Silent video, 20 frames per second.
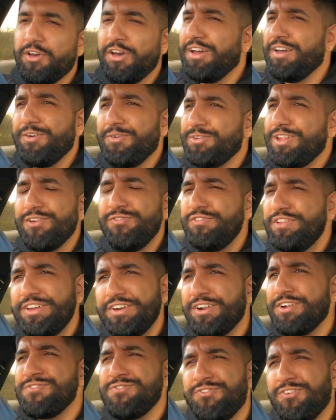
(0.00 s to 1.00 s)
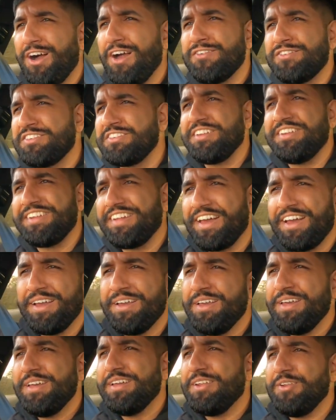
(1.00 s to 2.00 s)
We've definitely got a 5-cylinder
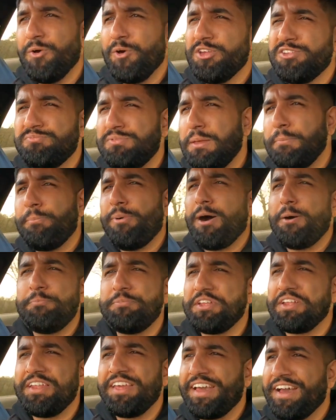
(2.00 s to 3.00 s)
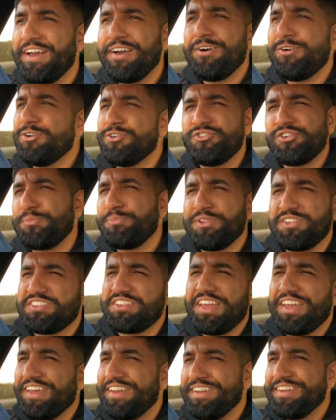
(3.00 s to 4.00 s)
noise being pumped in here,
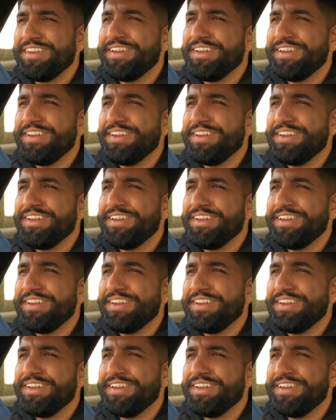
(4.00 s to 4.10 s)
100%.